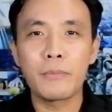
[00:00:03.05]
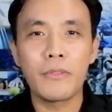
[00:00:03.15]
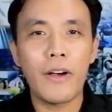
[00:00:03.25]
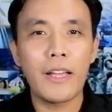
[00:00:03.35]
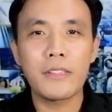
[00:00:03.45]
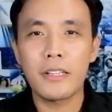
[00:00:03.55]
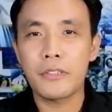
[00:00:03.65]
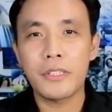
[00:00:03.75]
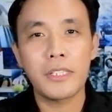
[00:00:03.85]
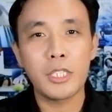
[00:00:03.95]
provides
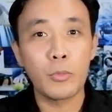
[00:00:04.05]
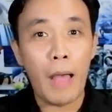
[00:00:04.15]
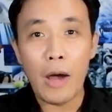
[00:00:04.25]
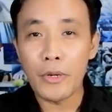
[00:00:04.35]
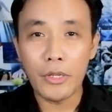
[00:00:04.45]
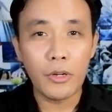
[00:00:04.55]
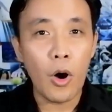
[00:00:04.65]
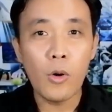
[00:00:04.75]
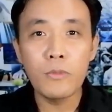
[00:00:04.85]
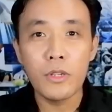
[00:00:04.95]
electricity to power your
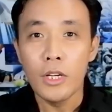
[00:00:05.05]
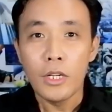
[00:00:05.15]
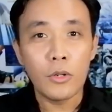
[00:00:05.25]
homes